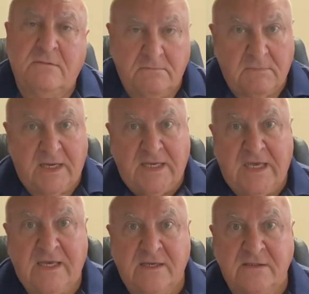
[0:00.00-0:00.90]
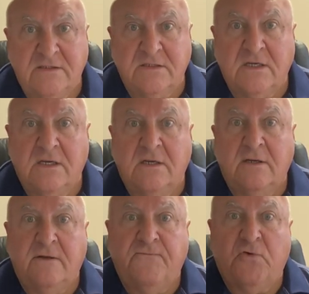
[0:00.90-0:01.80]
my kids
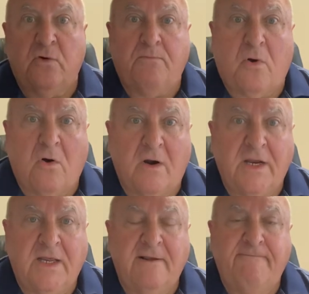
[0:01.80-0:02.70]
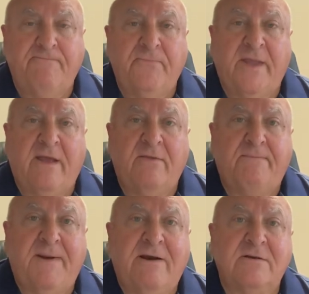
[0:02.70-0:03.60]
to a party and the
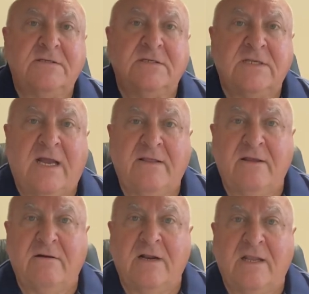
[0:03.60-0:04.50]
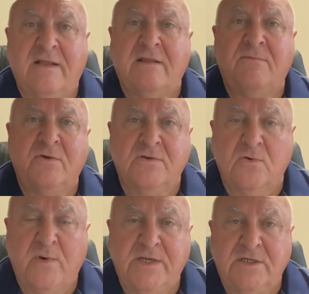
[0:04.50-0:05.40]
parents decide they're going to let them use a
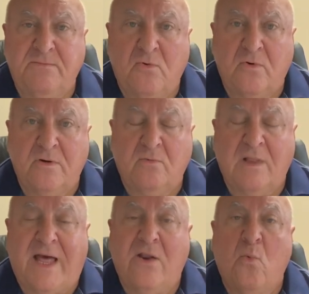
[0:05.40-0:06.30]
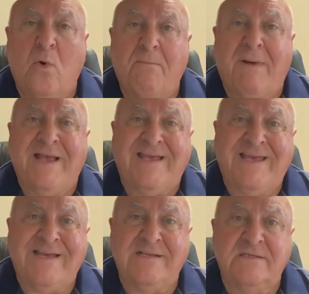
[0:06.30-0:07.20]
Ouija board. Well, I don't want my
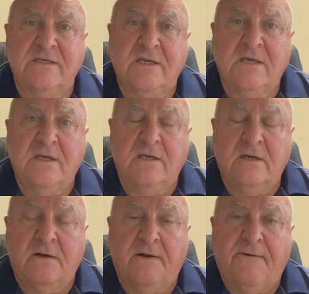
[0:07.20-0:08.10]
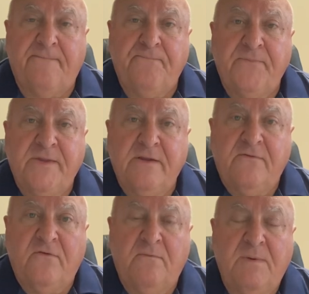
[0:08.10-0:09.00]
kids
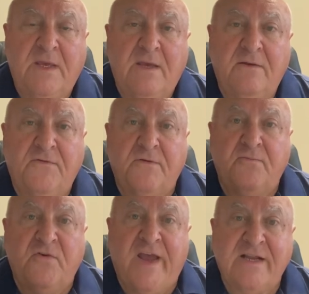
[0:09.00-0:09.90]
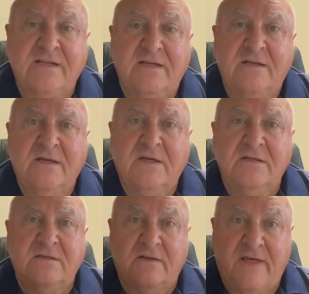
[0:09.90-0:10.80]
to be subjected
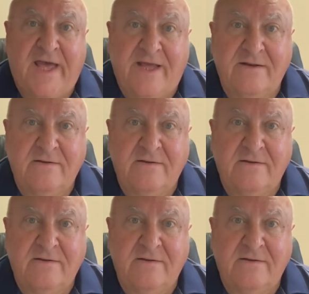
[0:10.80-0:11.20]
to that.